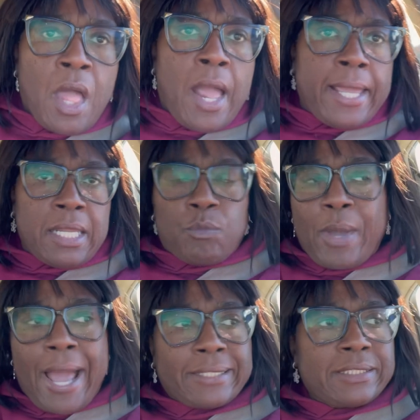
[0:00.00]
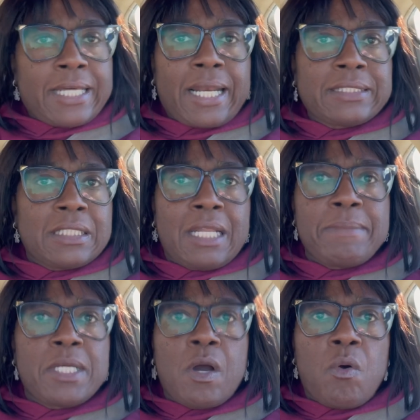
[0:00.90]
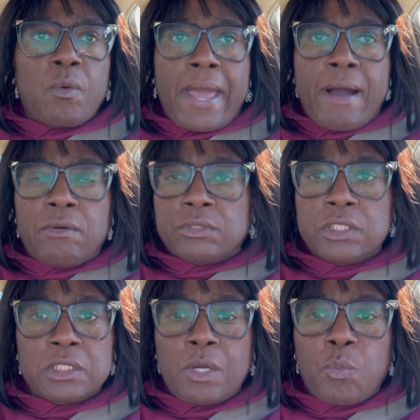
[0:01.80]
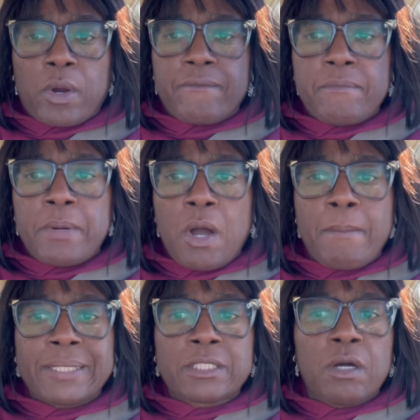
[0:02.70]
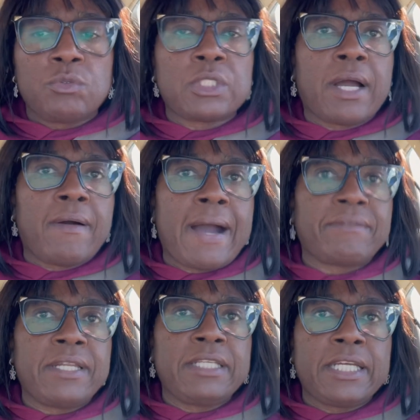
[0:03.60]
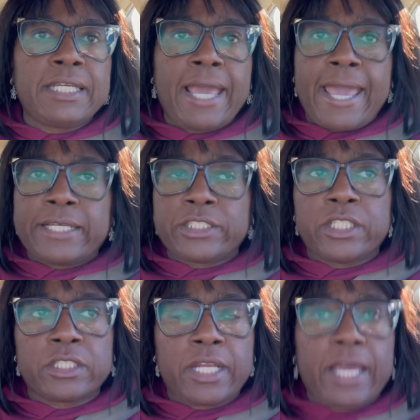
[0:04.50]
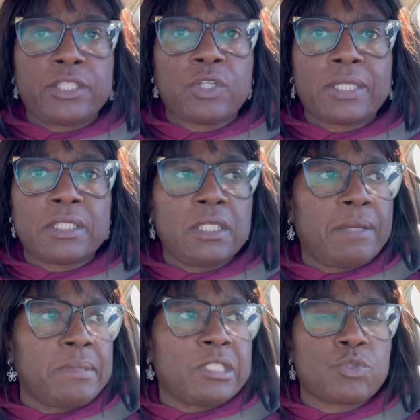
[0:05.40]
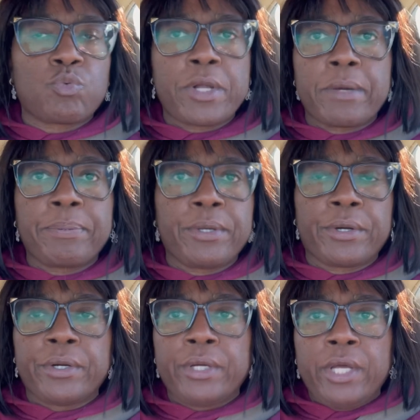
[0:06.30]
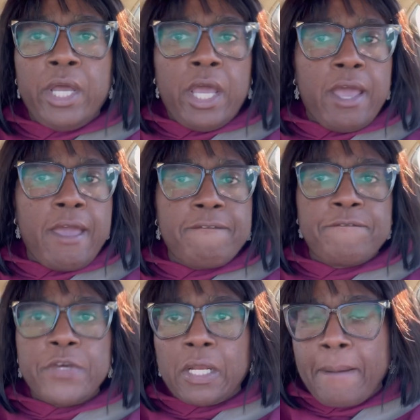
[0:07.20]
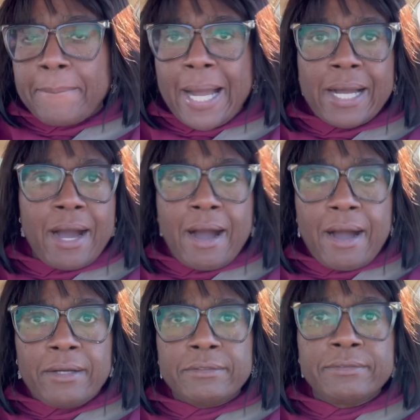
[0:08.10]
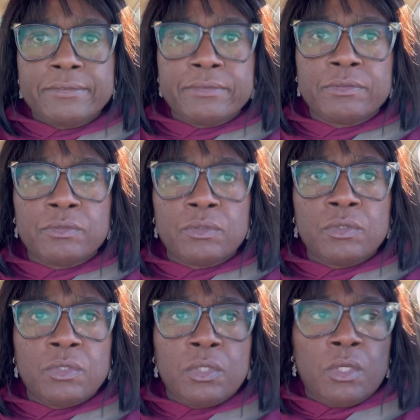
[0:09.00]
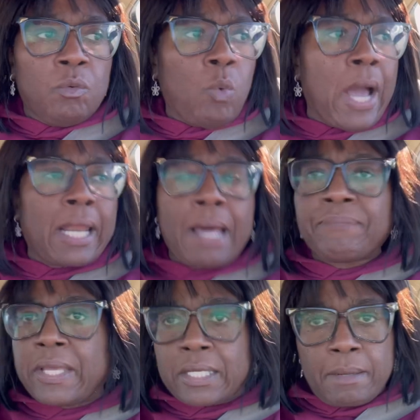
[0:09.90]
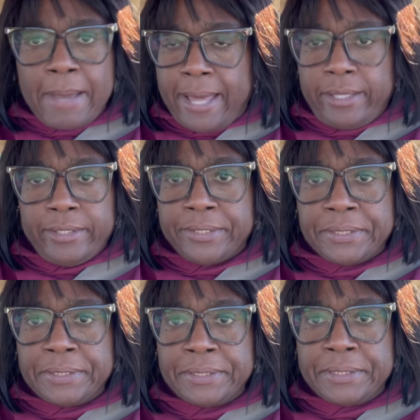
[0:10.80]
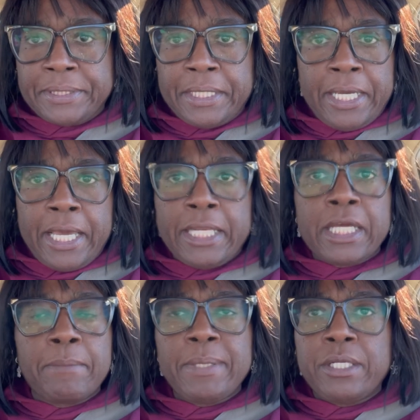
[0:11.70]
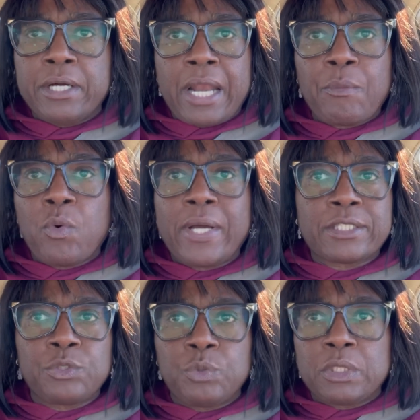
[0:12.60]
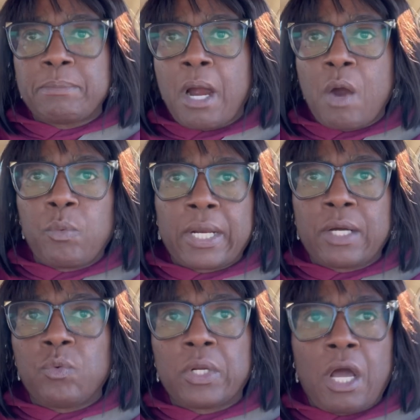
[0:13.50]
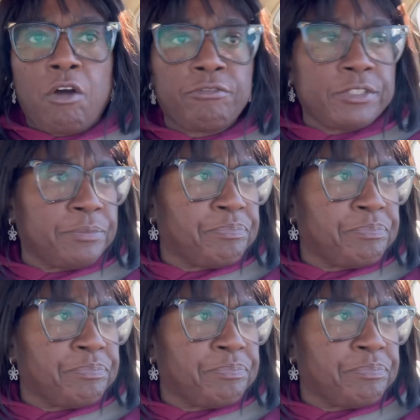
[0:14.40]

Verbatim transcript: Anyway, I decided, I said, let me go on out. Since I'm working from home, I told y'all I didn't get gas the other day. So I said, let me just run up here and fill up my car while I'm thinking about it. And it could be done. I won't have to do it tomorrow when I go in the office.